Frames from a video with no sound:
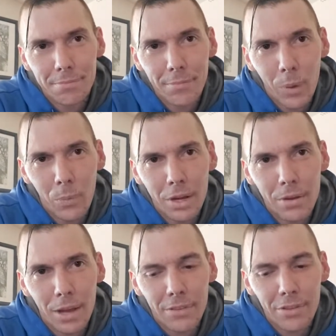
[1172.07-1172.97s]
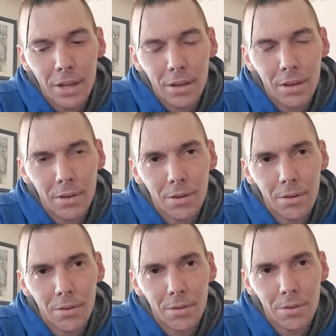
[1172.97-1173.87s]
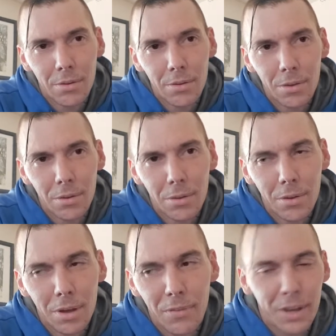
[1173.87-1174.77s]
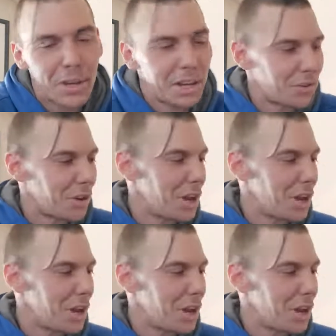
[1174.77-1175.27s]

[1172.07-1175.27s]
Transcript: what do you guys think? If I could get your